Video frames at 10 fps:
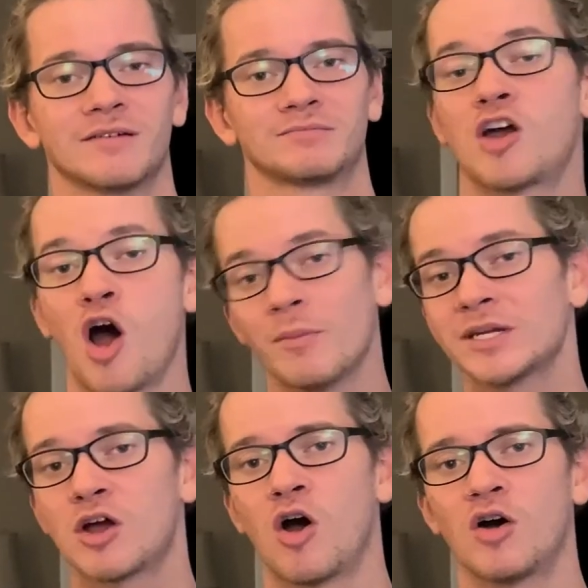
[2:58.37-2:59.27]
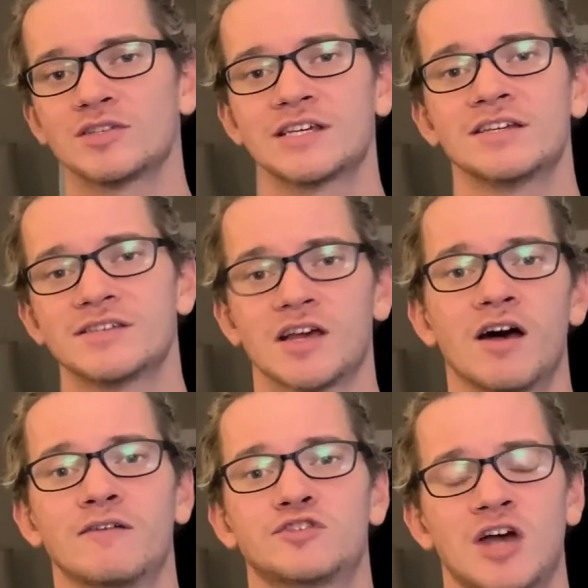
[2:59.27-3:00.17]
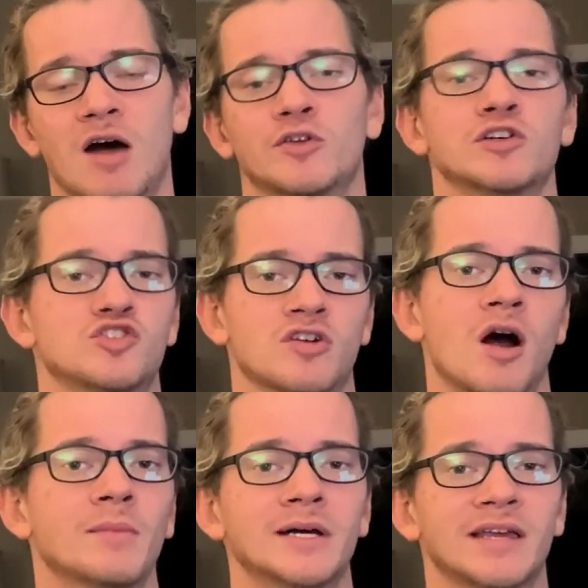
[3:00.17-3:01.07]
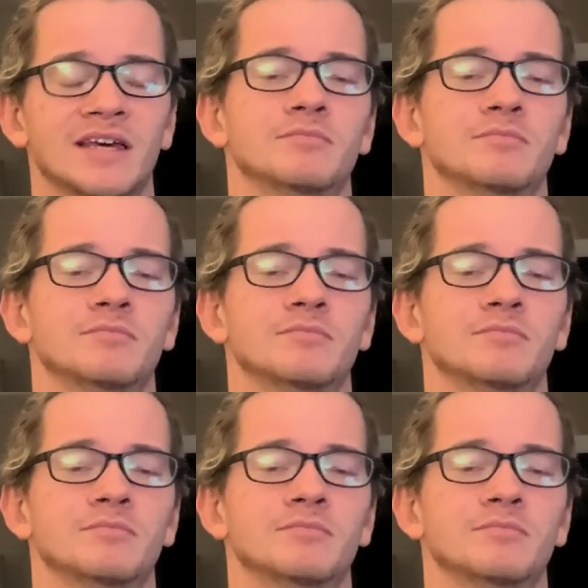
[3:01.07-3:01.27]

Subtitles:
Common causes of childhood trauma can